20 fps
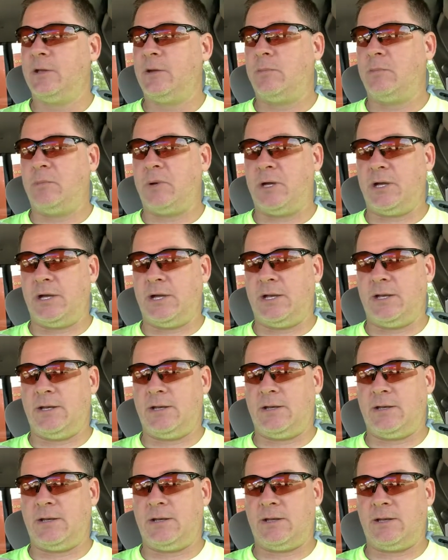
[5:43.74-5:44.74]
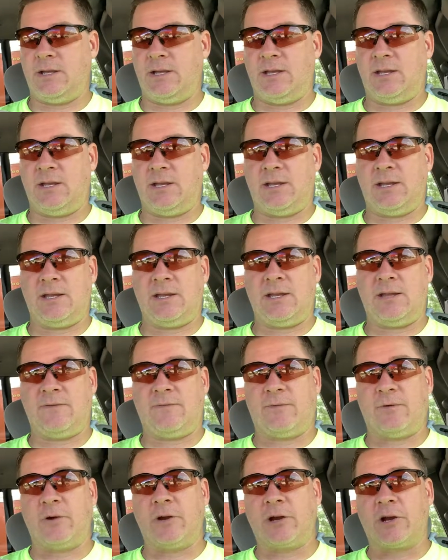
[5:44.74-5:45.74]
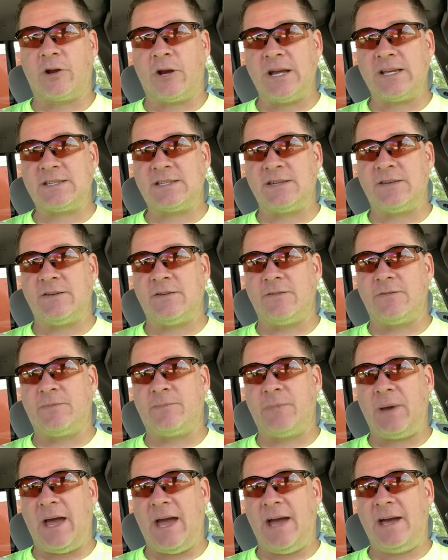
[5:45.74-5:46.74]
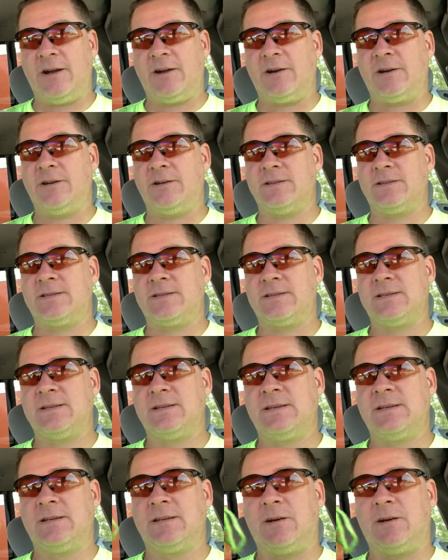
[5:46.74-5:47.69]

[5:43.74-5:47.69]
but eh, for aggressive patterns,